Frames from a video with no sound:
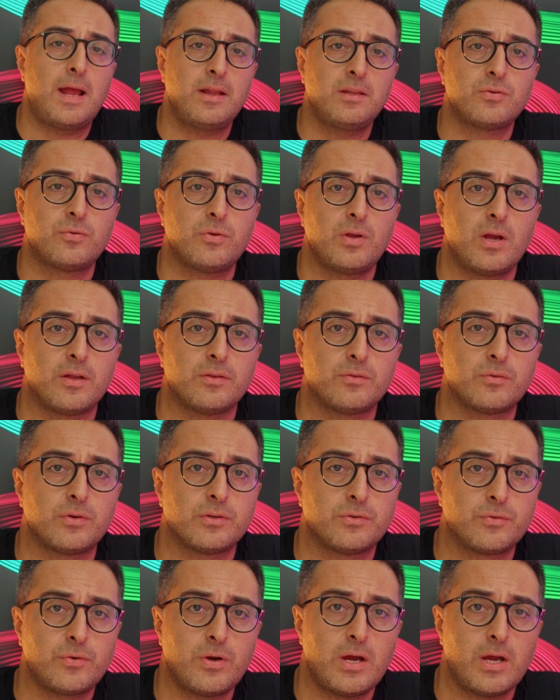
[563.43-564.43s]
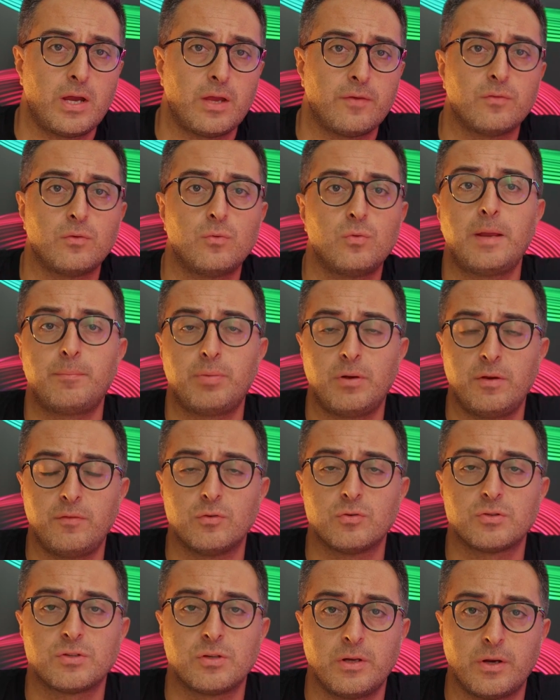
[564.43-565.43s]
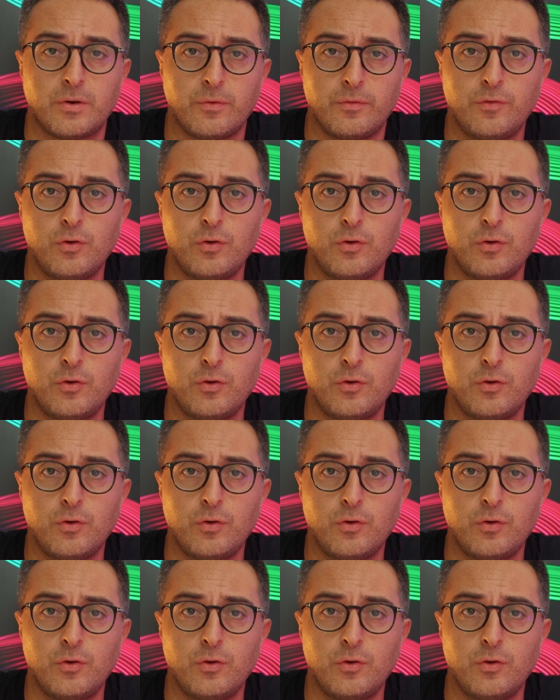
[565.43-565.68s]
N300 drive that I previously